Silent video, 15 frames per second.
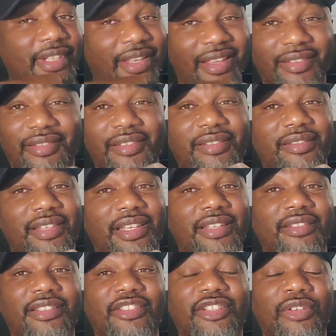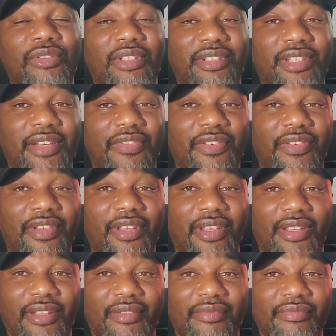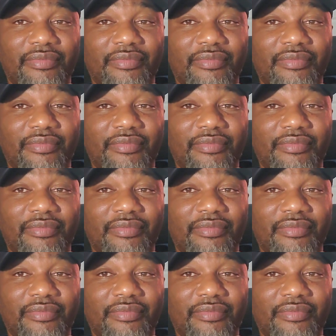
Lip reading: SEC is a totally different thing.